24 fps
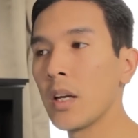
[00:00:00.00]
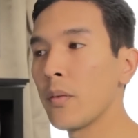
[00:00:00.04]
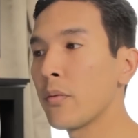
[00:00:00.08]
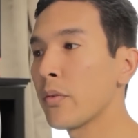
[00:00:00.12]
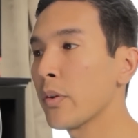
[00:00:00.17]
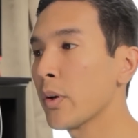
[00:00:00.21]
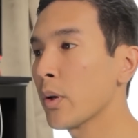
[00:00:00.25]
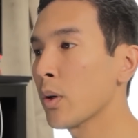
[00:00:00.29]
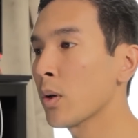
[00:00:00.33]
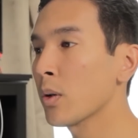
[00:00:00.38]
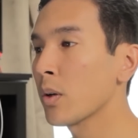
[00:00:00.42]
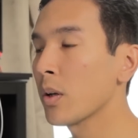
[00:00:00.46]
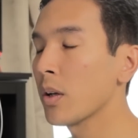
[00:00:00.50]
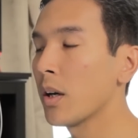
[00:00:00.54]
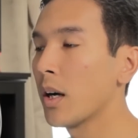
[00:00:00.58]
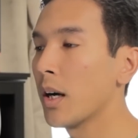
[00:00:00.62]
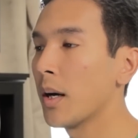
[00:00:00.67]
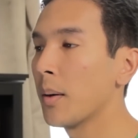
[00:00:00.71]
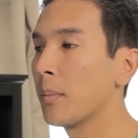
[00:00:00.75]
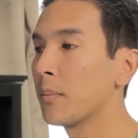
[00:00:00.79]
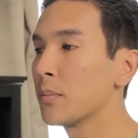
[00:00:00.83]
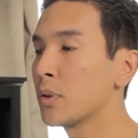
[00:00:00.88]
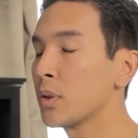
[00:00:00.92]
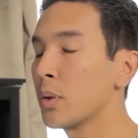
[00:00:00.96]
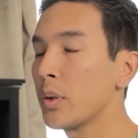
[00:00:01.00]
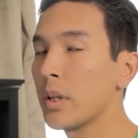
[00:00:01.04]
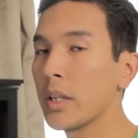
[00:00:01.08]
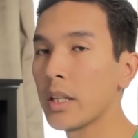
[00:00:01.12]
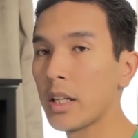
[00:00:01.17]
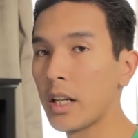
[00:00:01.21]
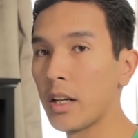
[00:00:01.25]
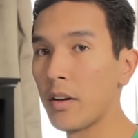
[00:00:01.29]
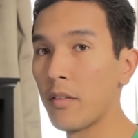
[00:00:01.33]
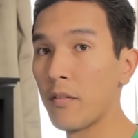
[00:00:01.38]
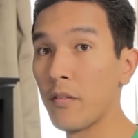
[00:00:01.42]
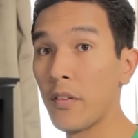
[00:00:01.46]
if you're um, shooting
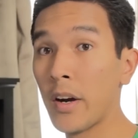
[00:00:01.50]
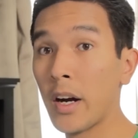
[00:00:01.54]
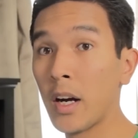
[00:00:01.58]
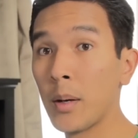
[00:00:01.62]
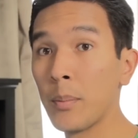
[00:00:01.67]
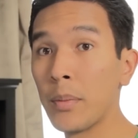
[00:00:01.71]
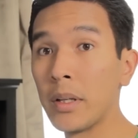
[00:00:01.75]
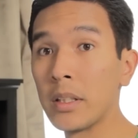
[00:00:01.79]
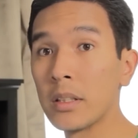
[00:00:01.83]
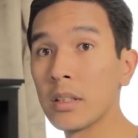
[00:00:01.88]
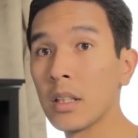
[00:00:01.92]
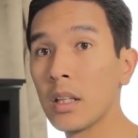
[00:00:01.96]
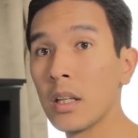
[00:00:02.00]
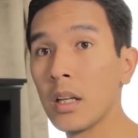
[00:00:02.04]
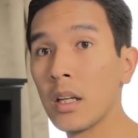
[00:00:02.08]
an environment,